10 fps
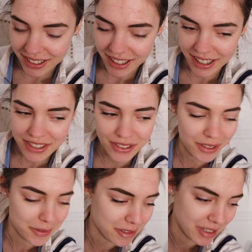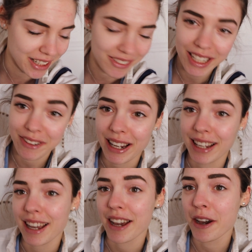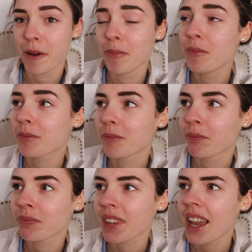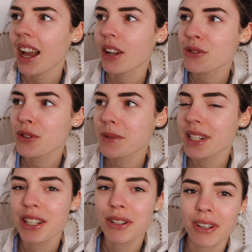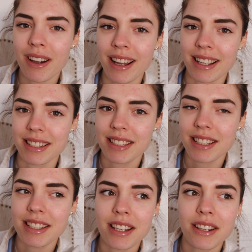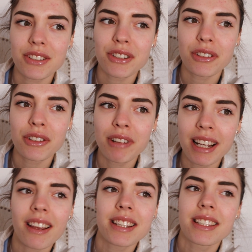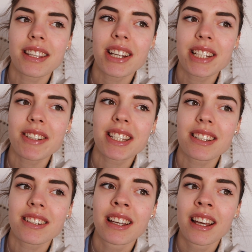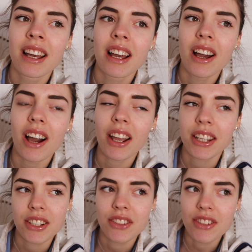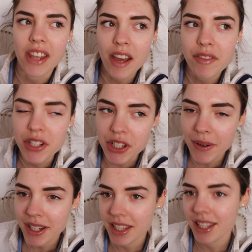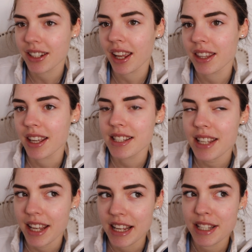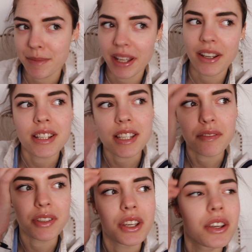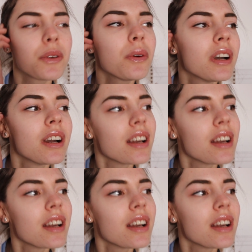I just thought that was really, really great. And also, obviously, you guys, because you realise that the only reason I could ever do anything like this is because of you.